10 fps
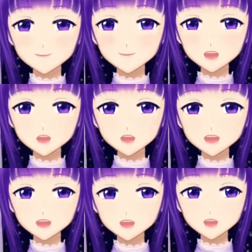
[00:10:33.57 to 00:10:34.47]
And
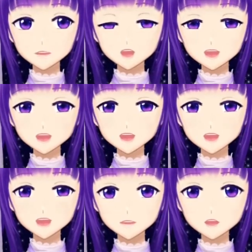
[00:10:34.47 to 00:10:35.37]
after that, after you
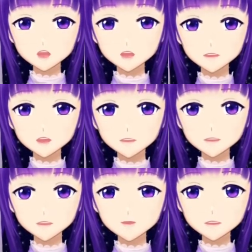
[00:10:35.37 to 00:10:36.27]
download it,
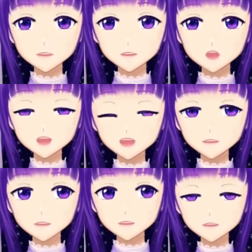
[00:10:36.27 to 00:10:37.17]
open the Live 2D
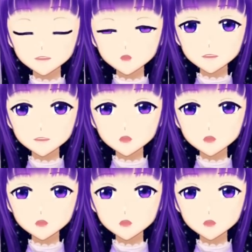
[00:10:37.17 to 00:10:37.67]
Cubism.